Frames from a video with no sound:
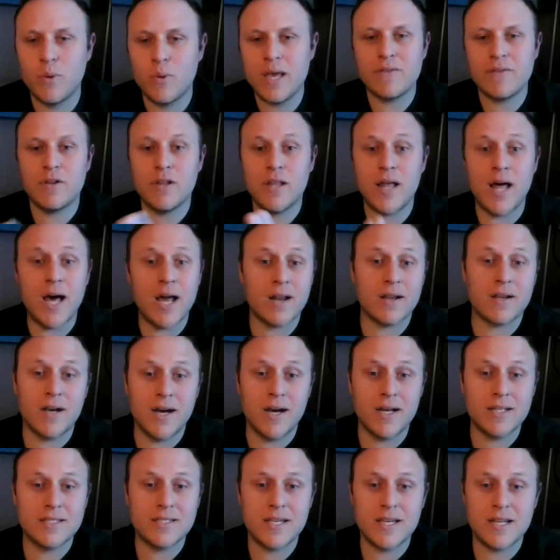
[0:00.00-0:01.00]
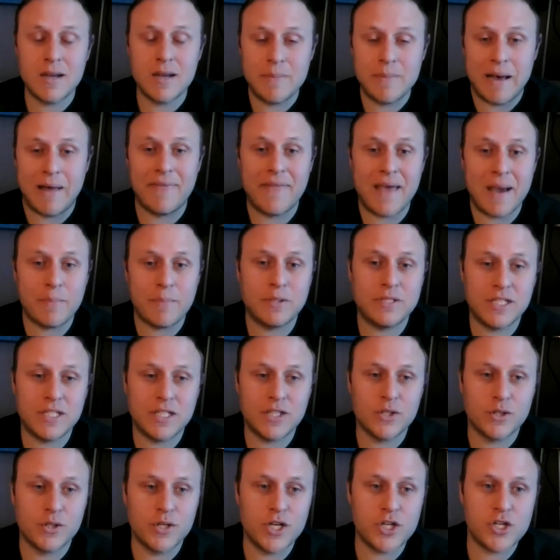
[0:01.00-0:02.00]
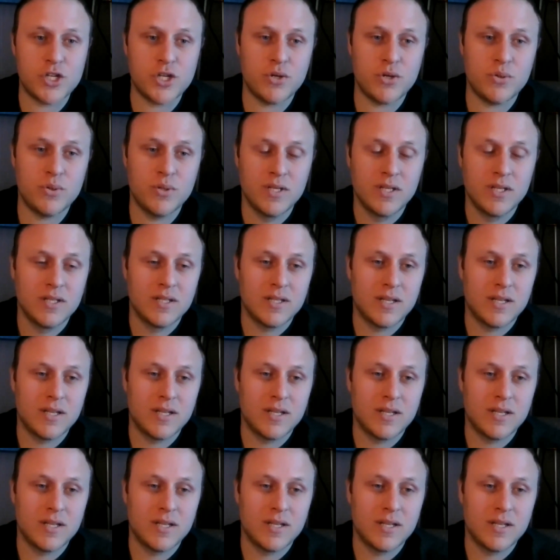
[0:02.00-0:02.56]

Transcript: we have a lot of content about that particular issue.